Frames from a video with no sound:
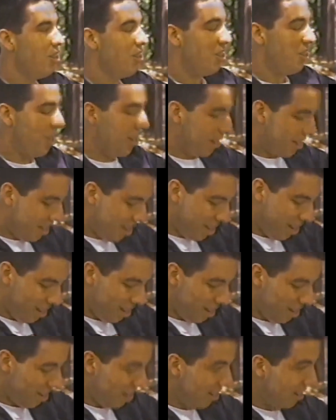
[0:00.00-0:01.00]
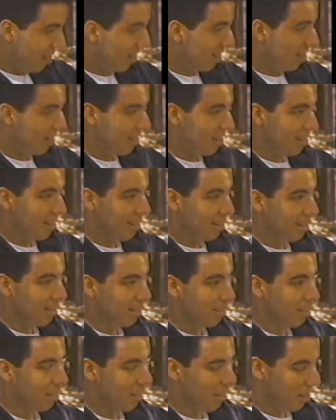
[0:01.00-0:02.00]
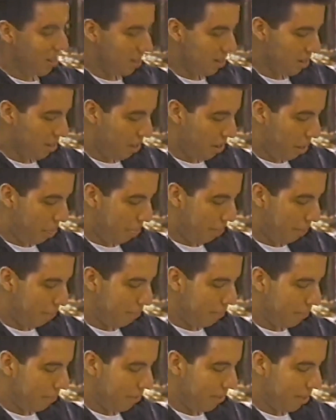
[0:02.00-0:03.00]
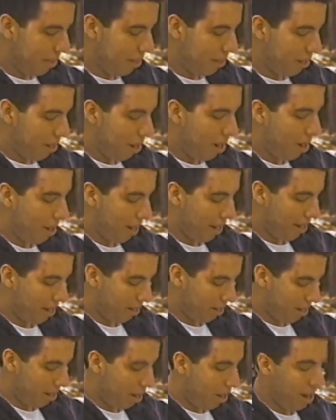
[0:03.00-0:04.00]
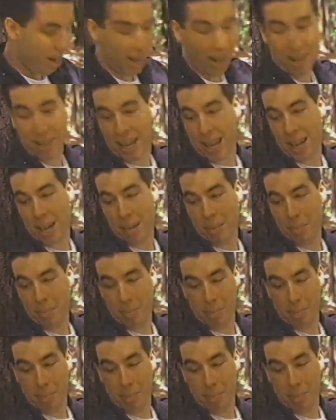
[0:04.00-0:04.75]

Shit. I'm not walking up that hill again. I'll tell you that right now. Alright, alright, I'll get it.